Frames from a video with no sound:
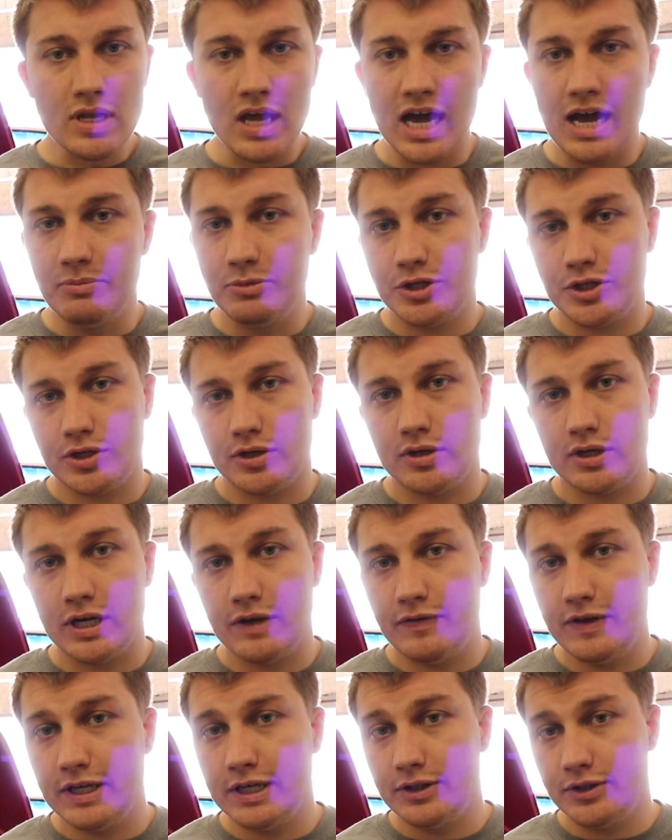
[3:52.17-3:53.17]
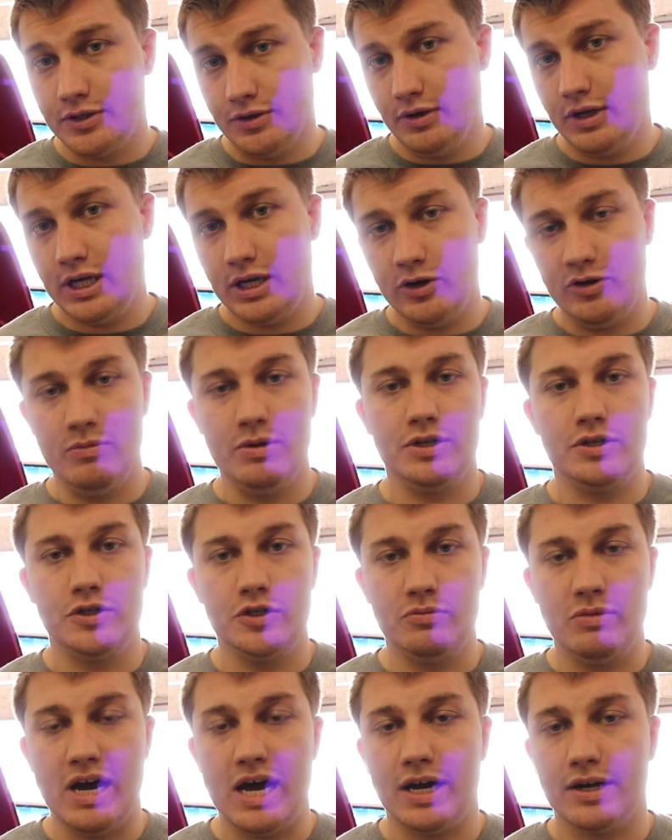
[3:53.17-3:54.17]
I'm sure if he can tune it, he'll message
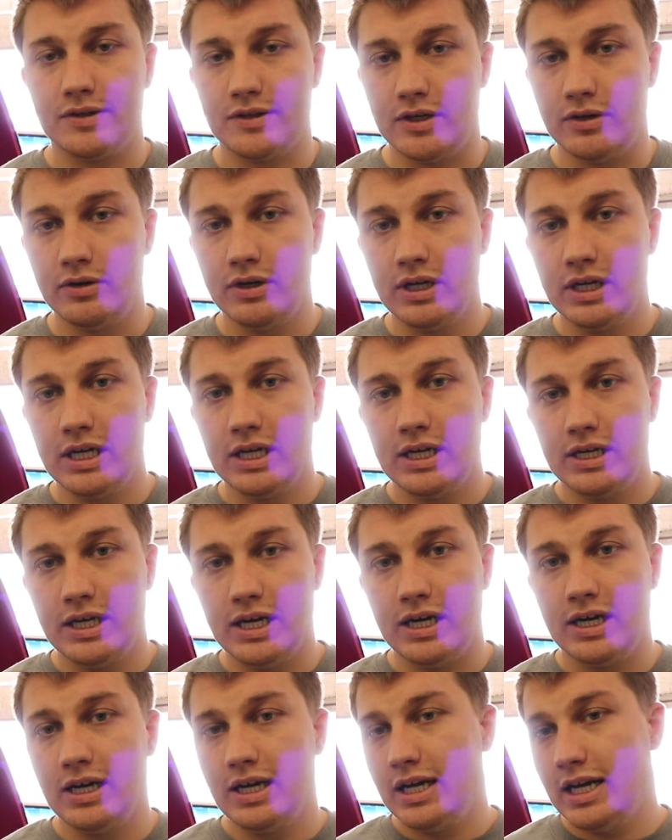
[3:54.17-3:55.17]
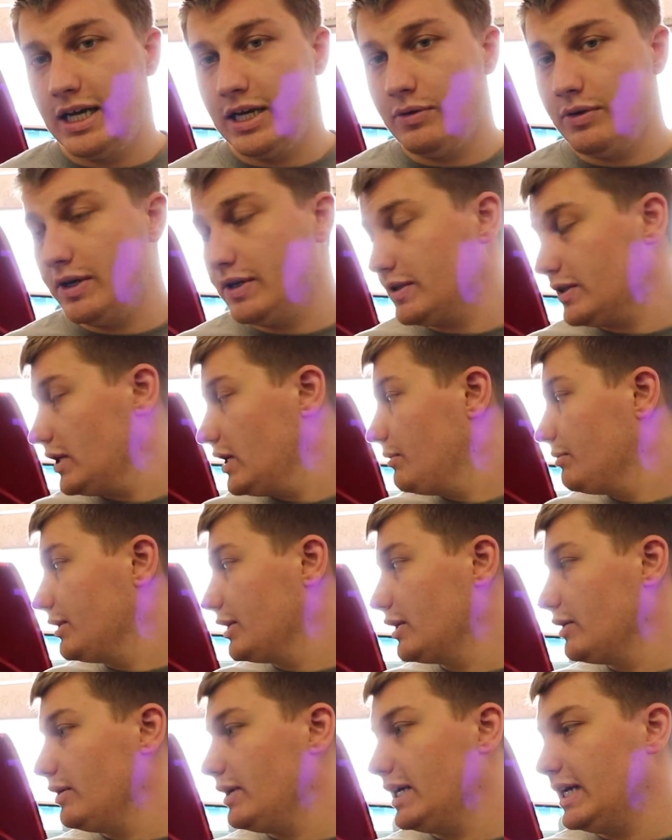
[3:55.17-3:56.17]
you back. So yeah, anyways, I'm
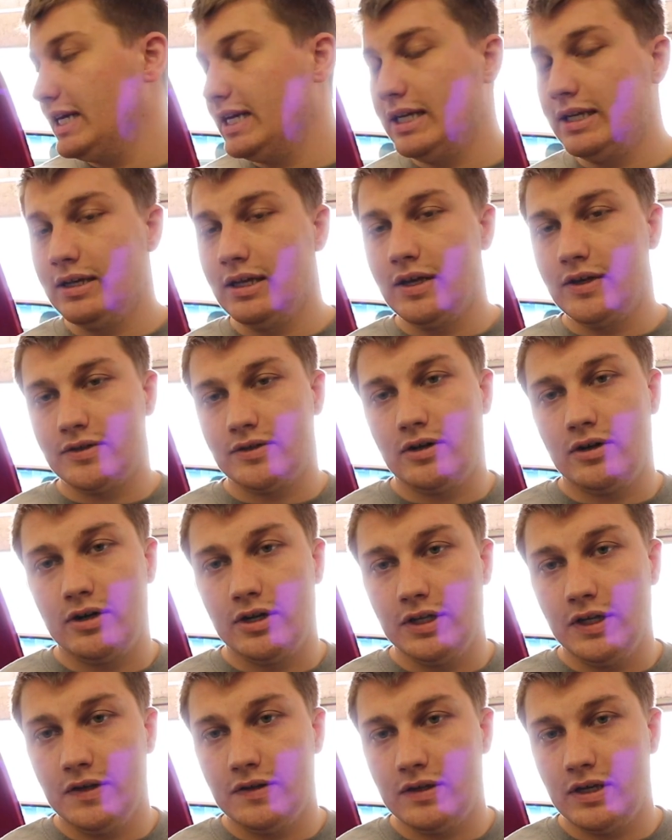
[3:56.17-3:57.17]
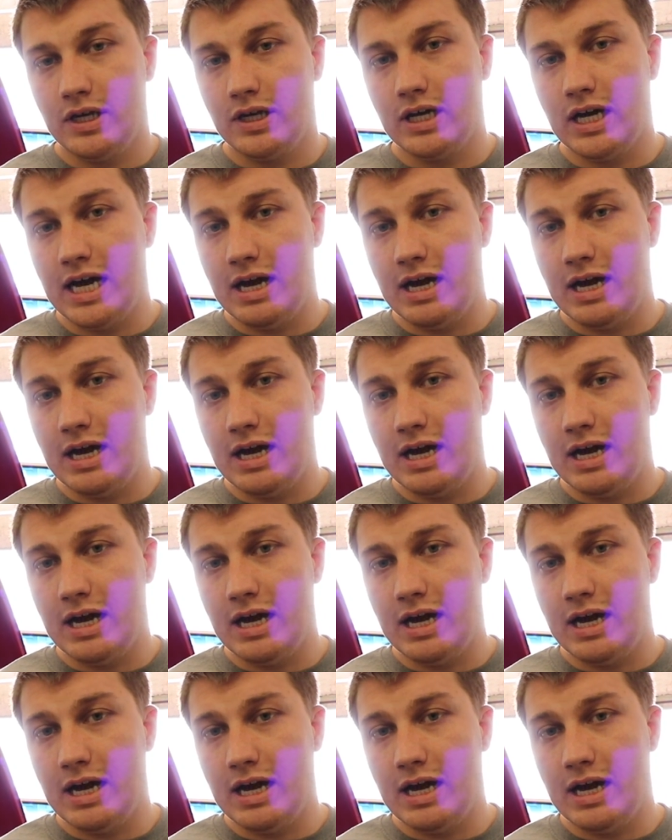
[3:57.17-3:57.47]
gonna go ahead and get started on this thing.